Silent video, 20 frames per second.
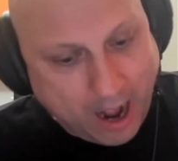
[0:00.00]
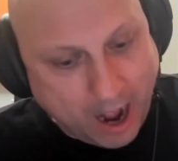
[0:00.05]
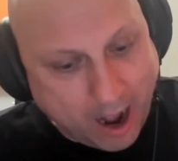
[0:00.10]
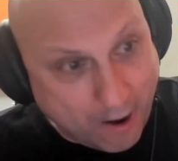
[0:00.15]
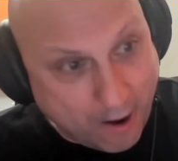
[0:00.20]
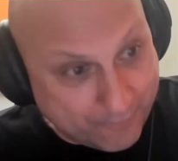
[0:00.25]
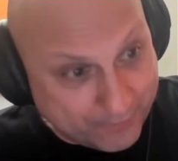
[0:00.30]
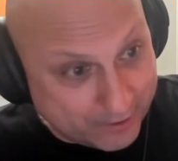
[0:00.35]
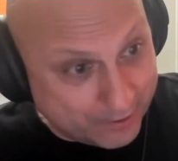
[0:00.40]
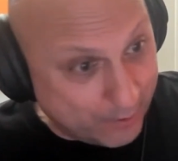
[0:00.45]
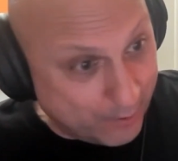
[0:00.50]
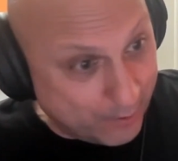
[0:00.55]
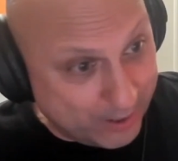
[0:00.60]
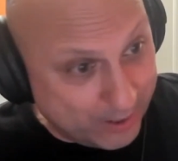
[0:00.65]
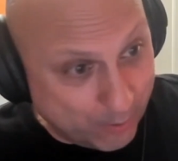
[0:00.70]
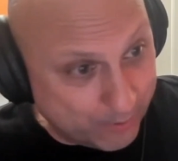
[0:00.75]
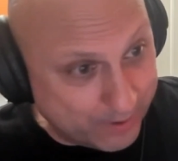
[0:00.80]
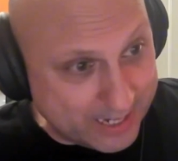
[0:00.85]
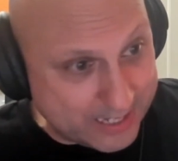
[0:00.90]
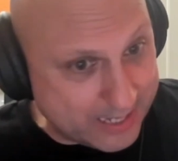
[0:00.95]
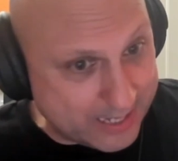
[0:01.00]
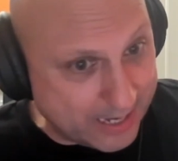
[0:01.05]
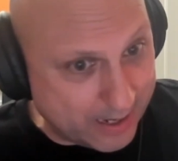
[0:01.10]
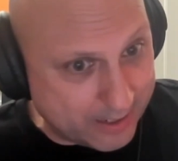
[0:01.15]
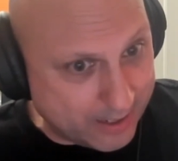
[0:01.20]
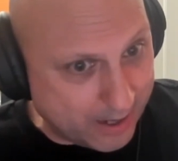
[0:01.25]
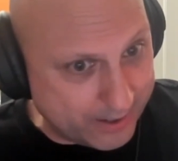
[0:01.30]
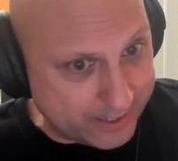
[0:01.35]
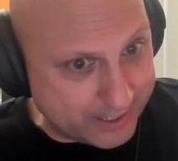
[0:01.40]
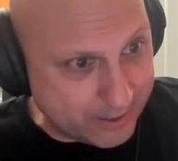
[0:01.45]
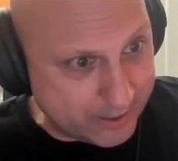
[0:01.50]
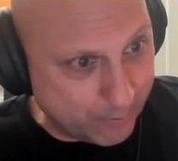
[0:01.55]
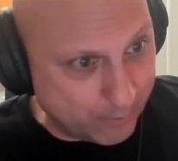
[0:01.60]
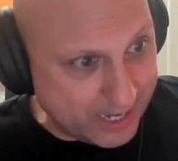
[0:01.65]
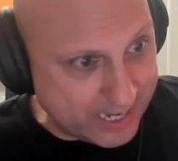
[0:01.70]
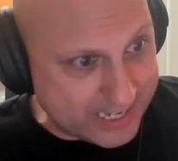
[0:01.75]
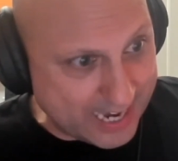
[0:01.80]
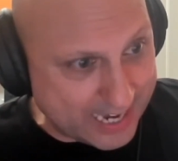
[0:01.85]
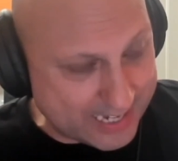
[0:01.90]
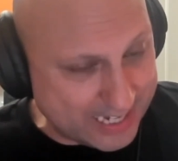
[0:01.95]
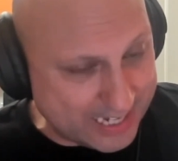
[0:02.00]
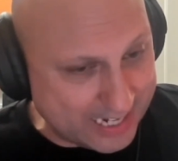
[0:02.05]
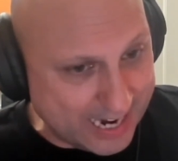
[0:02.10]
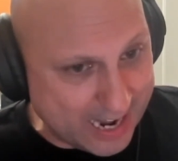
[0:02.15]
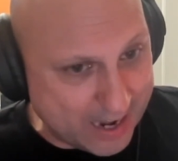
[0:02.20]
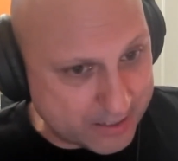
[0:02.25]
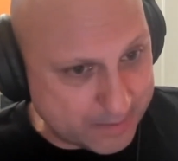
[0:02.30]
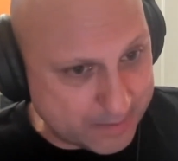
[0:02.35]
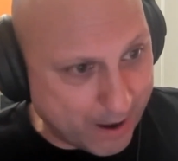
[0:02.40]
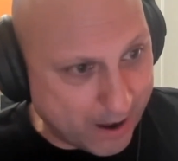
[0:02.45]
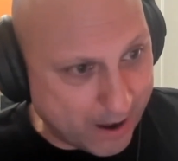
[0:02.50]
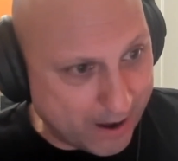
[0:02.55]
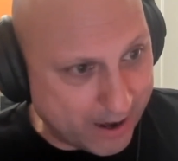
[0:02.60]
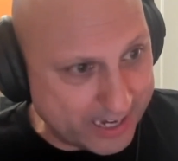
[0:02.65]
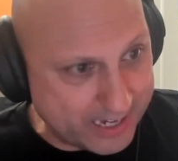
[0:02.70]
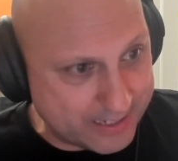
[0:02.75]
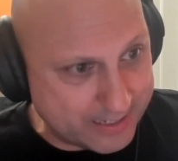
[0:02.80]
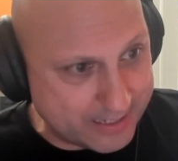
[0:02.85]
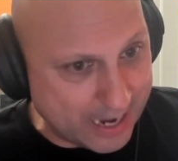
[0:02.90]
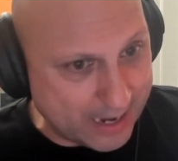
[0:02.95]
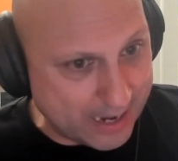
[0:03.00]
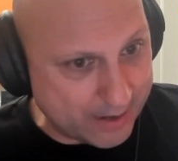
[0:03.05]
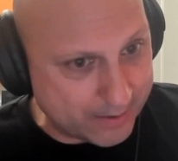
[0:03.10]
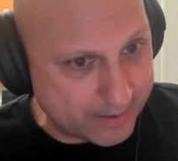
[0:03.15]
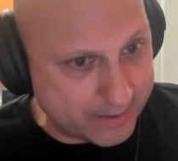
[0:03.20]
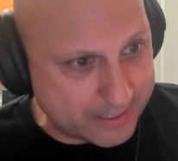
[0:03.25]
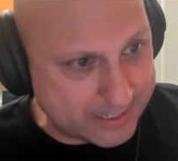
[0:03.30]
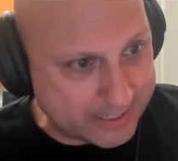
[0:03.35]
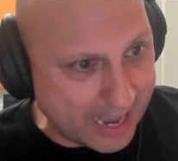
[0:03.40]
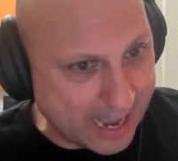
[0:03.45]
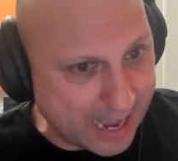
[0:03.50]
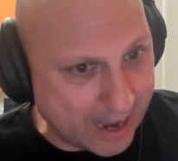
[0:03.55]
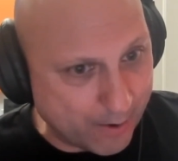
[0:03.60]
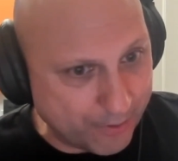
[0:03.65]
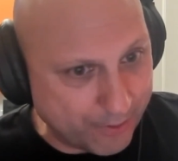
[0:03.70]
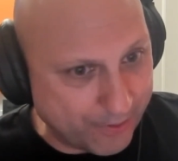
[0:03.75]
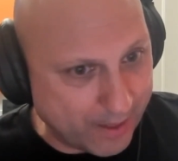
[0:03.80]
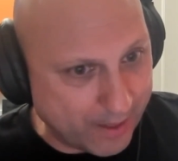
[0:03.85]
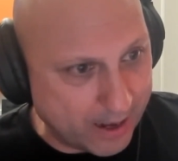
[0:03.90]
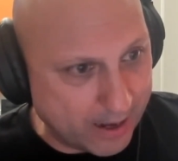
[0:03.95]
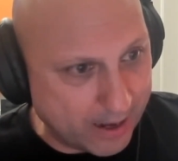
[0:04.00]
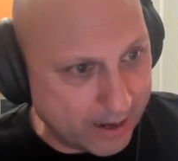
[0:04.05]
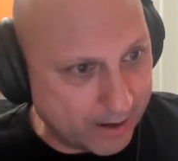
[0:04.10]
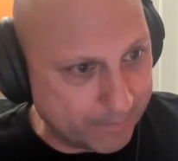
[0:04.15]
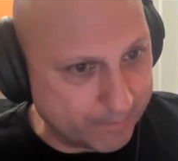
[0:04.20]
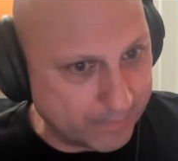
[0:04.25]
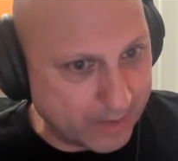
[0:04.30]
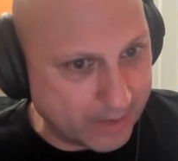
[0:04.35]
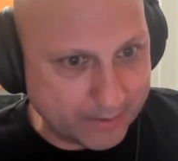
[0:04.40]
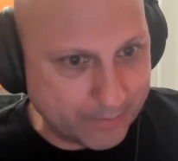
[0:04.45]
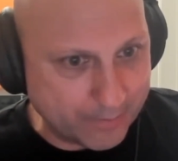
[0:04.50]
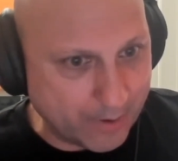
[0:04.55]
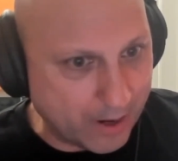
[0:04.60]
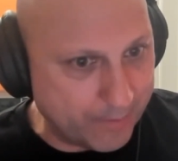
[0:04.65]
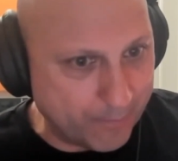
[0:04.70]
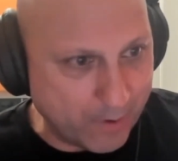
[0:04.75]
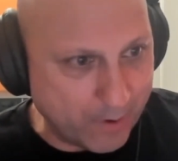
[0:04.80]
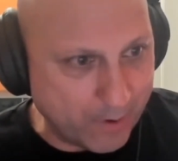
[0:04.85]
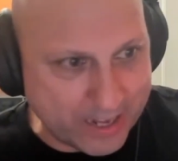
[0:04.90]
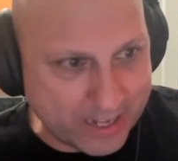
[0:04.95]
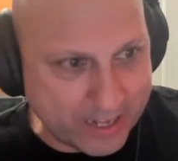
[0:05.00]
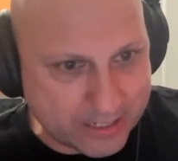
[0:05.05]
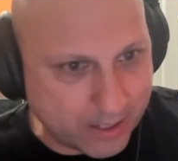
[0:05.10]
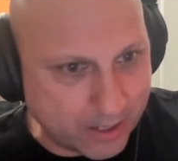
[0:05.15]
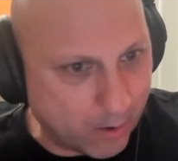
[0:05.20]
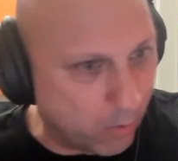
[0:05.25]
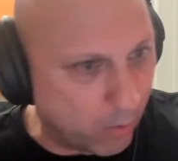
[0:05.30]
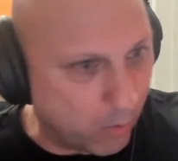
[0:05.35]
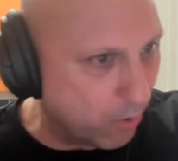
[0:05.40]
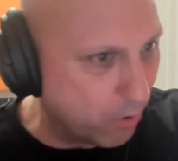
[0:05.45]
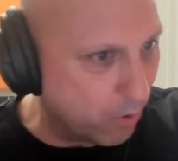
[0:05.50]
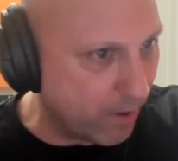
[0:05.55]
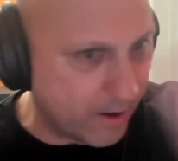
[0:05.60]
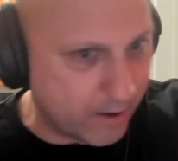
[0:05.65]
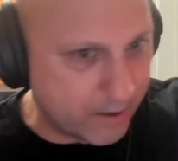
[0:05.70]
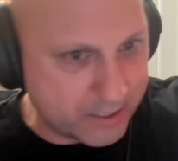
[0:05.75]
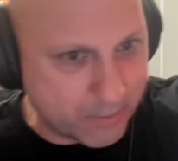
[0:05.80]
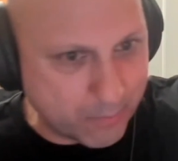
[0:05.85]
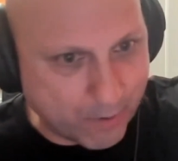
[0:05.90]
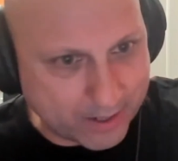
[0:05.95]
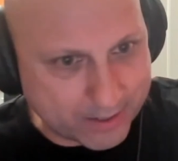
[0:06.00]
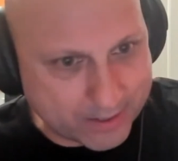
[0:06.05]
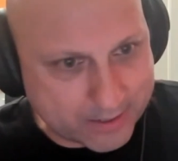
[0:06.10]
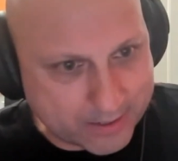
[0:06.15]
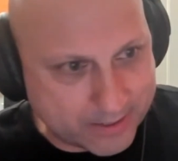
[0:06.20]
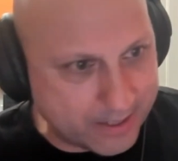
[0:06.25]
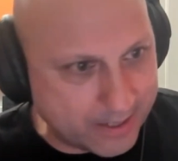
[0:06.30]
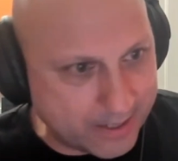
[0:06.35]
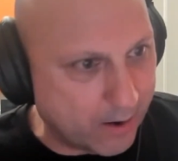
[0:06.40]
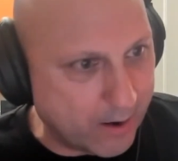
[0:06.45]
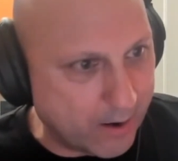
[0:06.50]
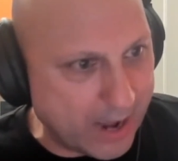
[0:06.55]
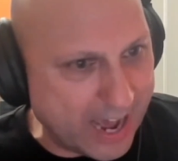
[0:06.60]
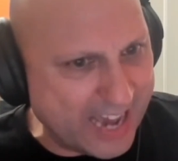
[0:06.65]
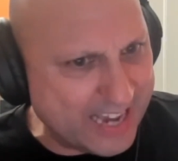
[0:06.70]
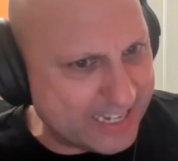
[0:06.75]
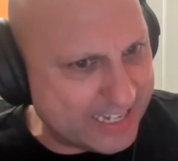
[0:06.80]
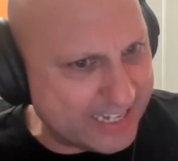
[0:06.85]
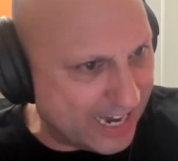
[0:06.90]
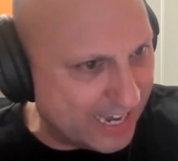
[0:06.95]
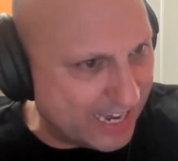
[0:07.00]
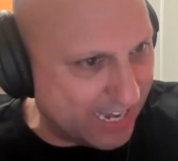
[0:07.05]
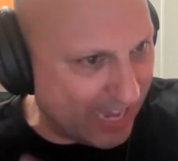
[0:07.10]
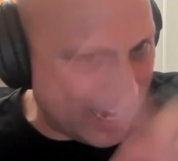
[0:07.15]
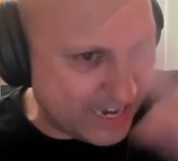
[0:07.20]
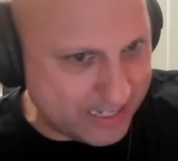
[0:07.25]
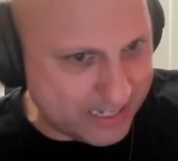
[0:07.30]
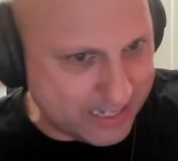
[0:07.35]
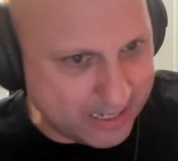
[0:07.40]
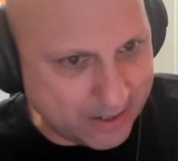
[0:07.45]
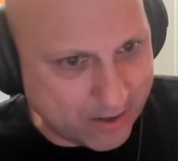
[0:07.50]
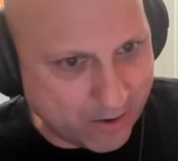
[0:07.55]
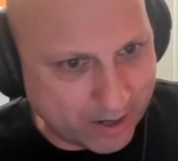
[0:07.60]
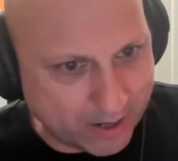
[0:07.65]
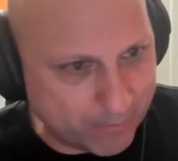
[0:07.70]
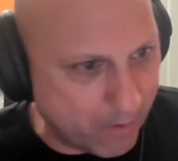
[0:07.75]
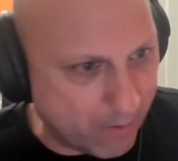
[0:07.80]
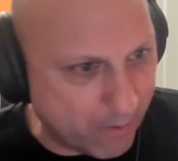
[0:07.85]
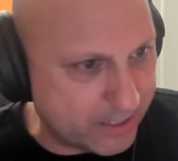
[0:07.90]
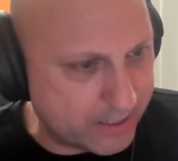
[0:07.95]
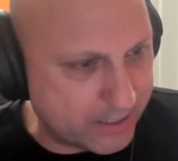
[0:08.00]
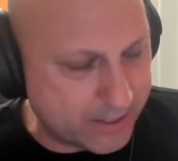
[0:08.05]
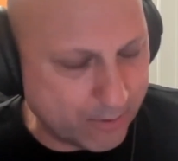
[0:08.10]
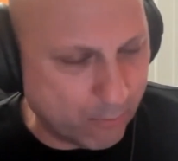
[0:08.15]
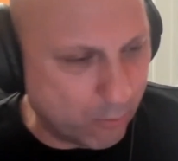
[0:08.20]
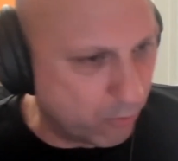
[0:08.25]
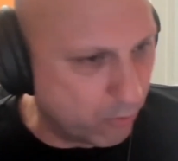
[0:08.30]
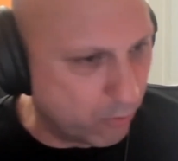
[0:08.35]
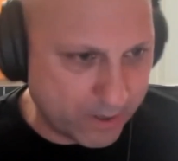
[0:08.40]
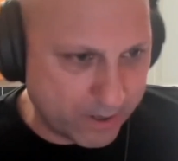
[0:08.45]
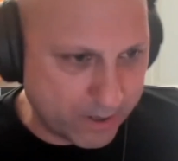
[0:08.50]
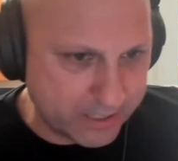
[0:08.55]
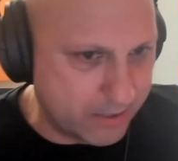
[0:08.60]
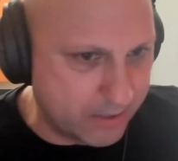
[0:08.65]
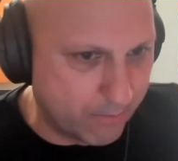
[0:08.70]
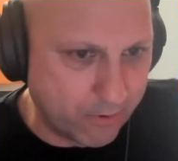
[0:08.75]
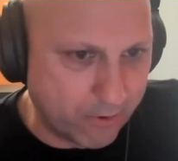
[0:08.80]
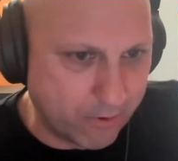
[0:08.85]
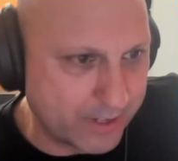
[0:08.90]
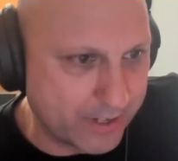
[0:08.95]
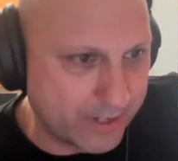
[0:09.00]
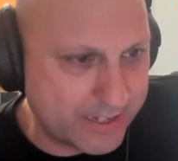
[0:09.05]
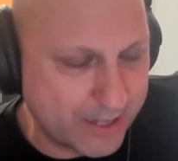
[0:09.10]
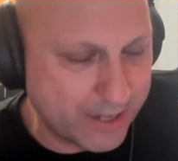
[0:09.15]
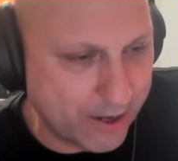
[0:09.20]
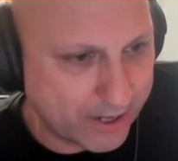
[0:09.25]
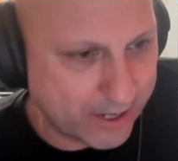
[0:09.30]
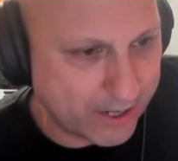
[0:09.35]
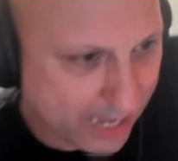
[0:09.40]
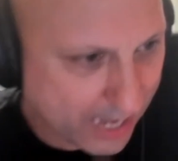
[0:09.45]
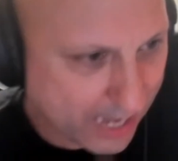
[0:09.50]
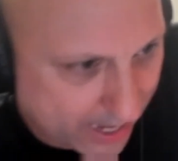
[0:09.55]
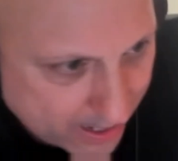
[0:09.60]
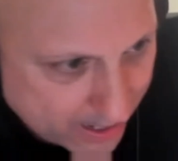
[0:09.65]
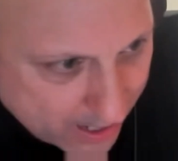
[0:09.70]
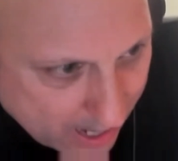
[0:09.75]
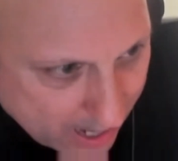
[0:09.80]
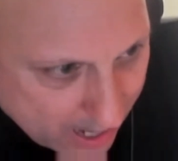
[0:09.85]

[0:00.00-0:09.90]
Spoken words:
After doing all these, going to all these acid house parties down south, and we went to all of those ones, 88, 89, we went to all the ones that were on the circuit,